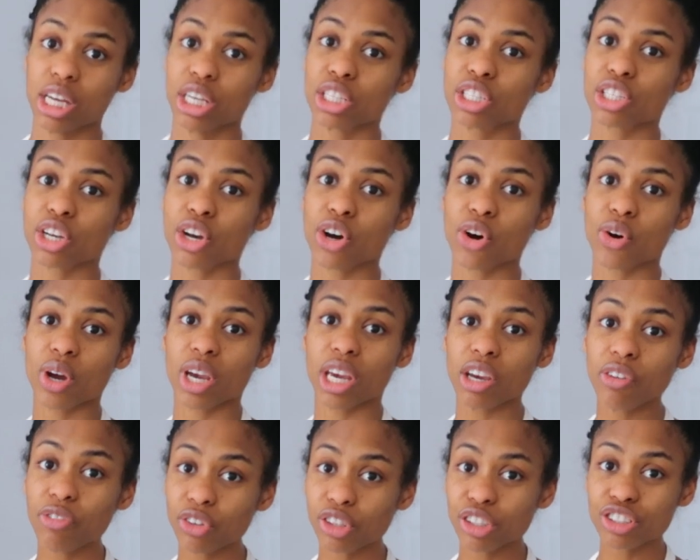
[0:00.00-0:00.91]
So
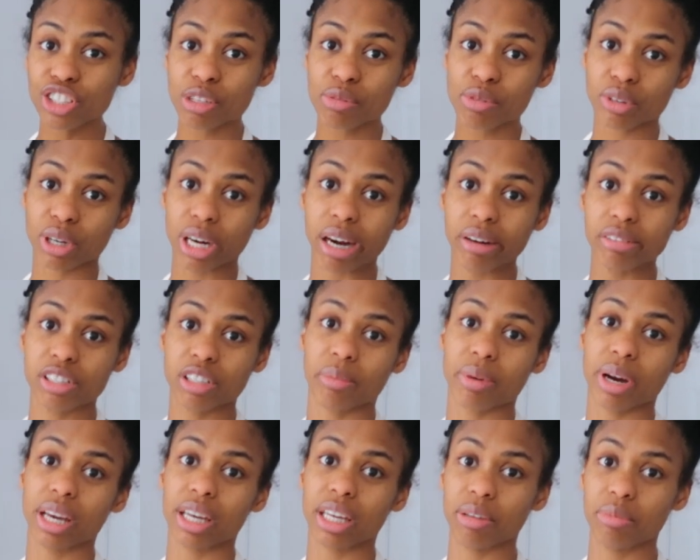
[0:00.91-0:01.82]
if you're subscribed to my